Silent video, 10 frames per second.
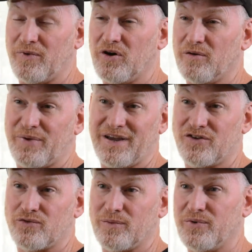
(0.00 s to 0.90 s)
or paint
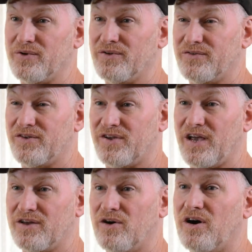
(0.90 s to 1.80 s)
stripper to, to
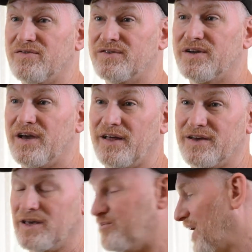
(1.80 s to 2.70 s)
take it off and
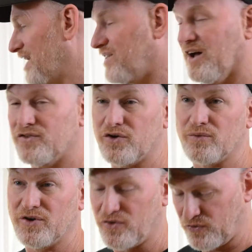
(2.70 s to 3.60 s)
then get back down to your
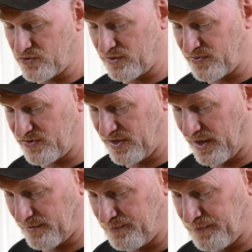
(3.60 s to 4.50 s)
original surface again.